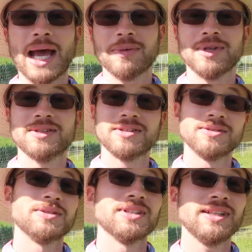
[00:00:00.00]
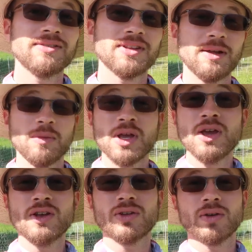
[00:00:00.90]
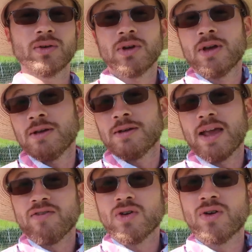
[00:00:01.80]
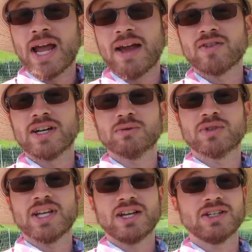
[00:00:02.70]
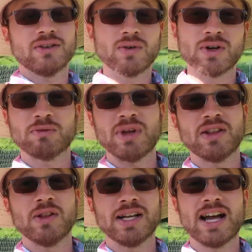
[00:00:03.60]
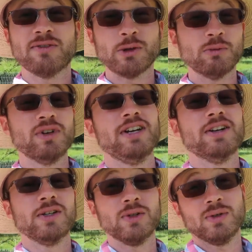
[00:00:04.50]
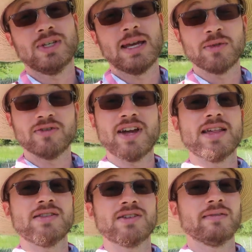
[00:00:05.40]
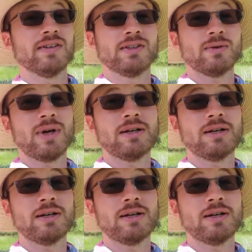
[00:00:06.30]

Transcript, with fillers: happy to deliver them. So if you don't have transportation, of course, be on the lookout for a breeder who can provide that service as